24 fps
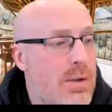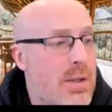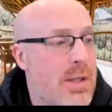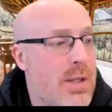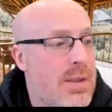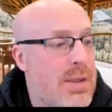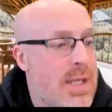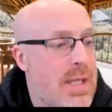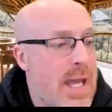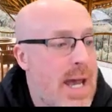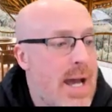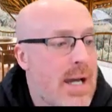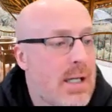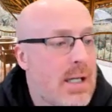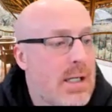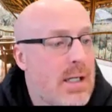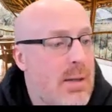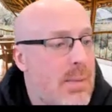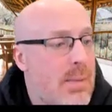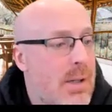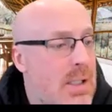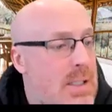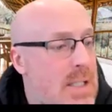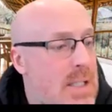that the
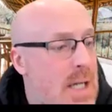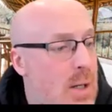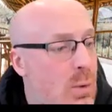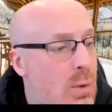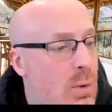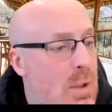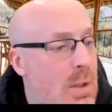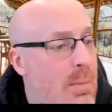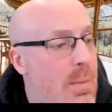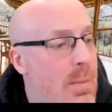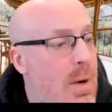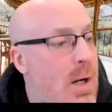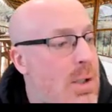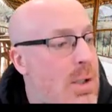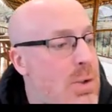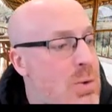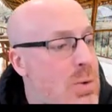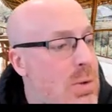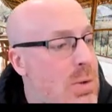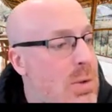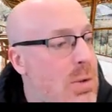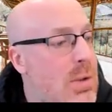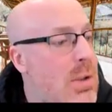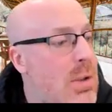academic integrity
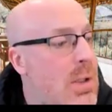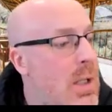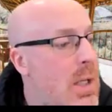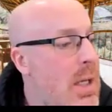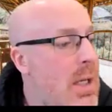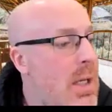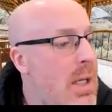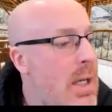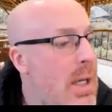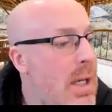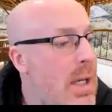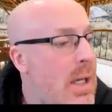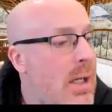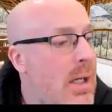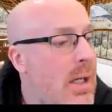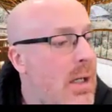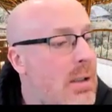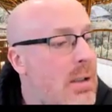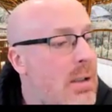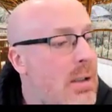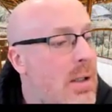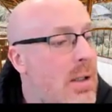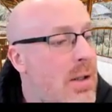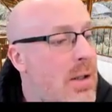module
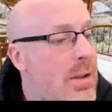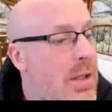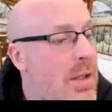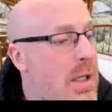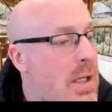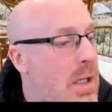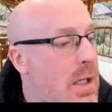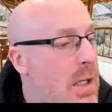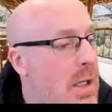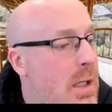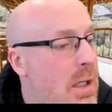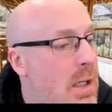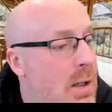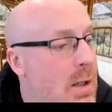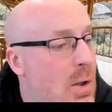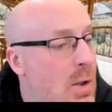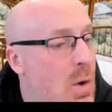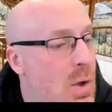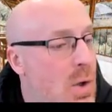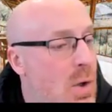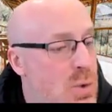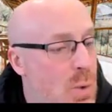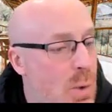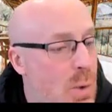and the
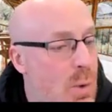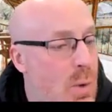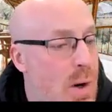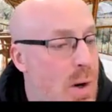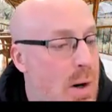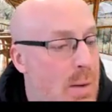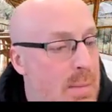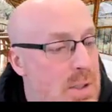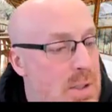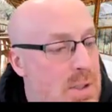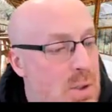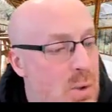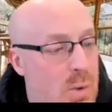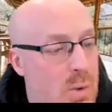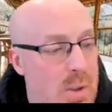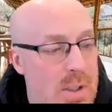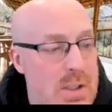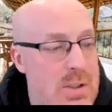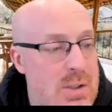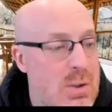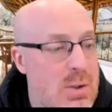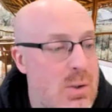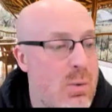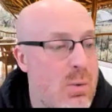course requirements
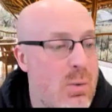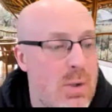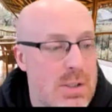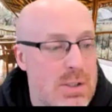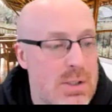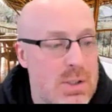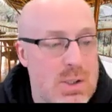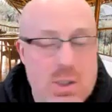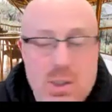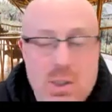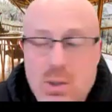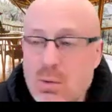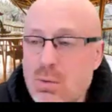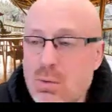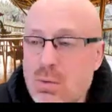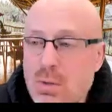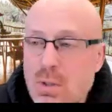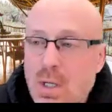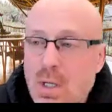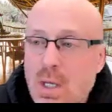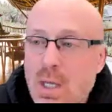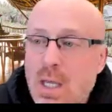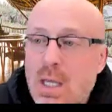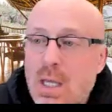quiz was
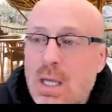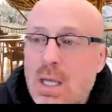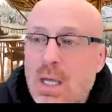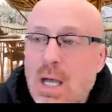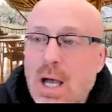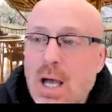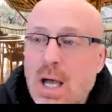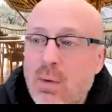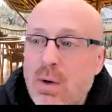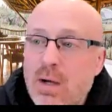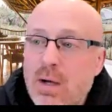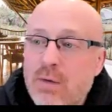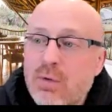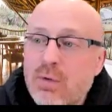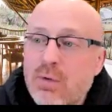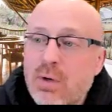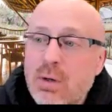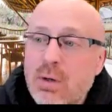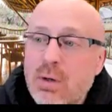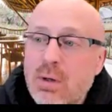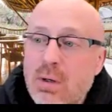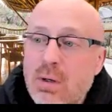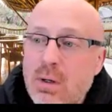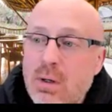due.
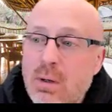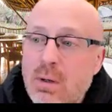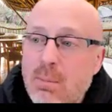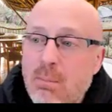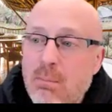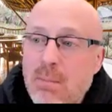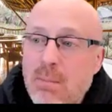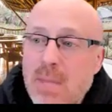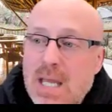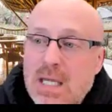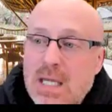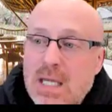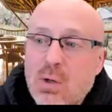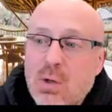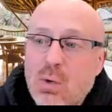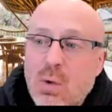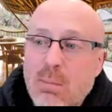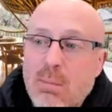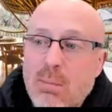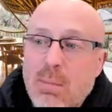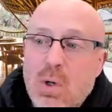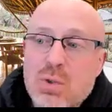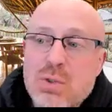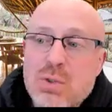However, many
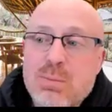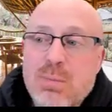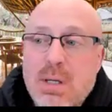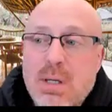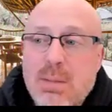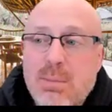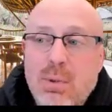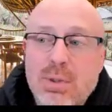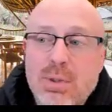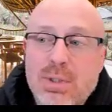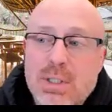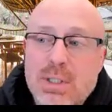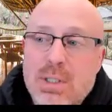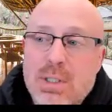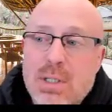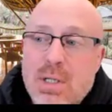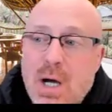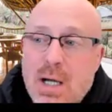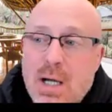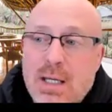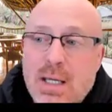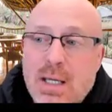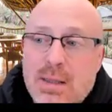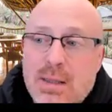or most people did
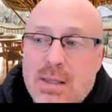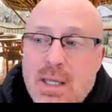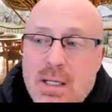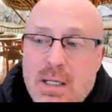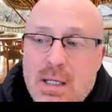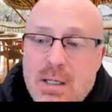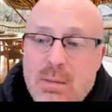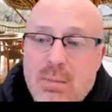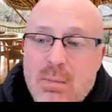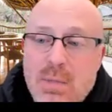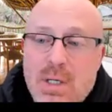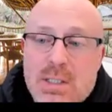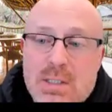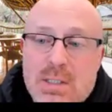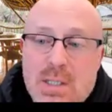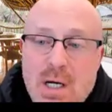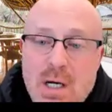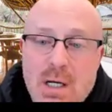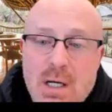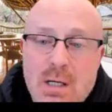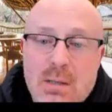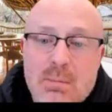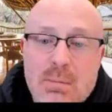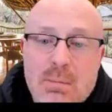not get that in by
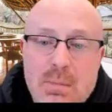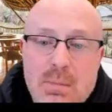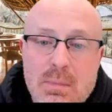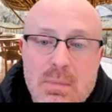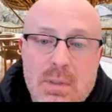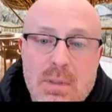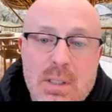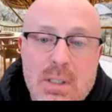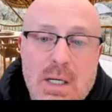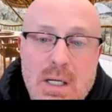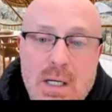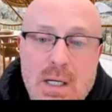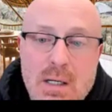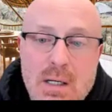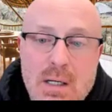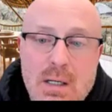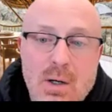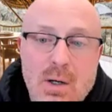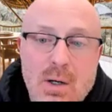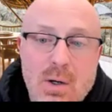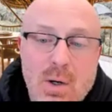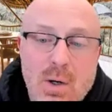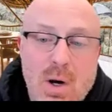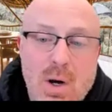time
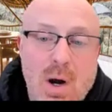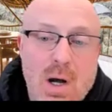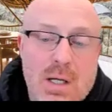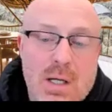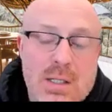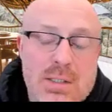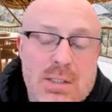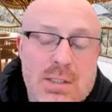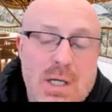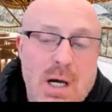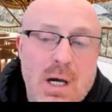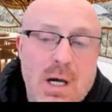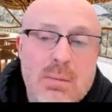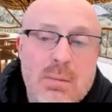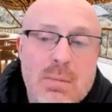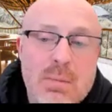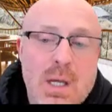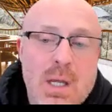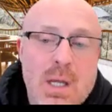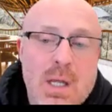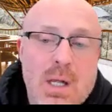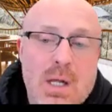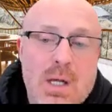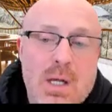or on time.
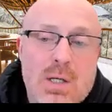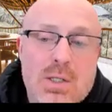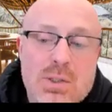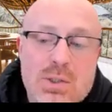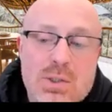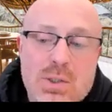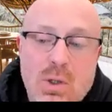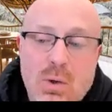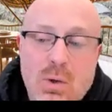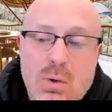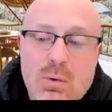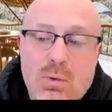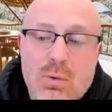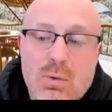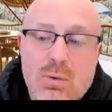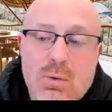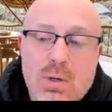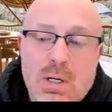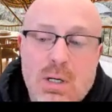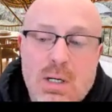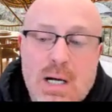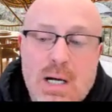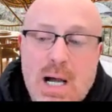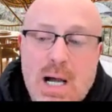So
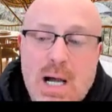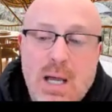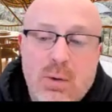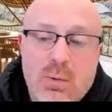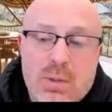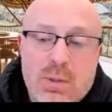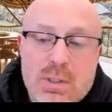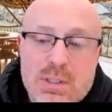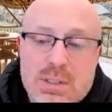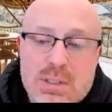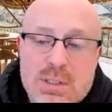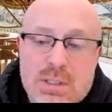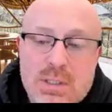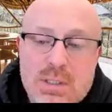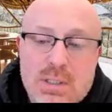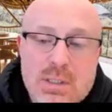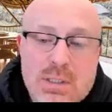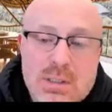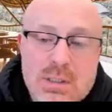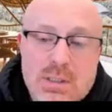I was